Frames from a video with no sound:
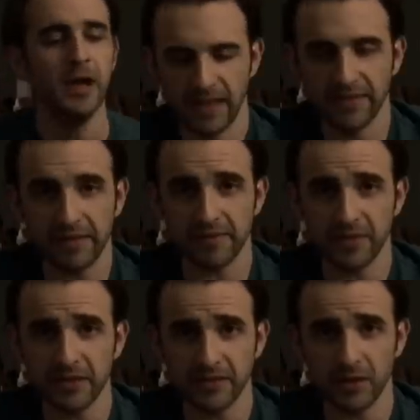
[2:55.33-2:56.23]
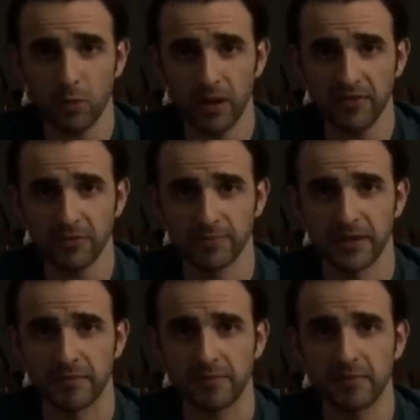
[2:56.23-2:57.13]
And that's the thing to take away from
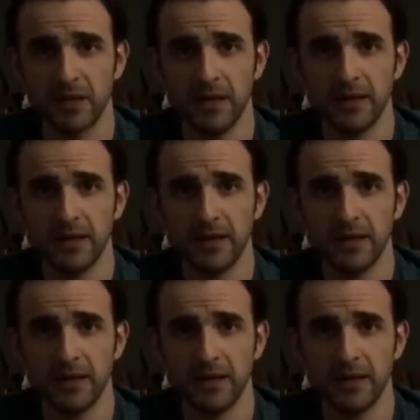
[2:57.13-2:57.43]
this,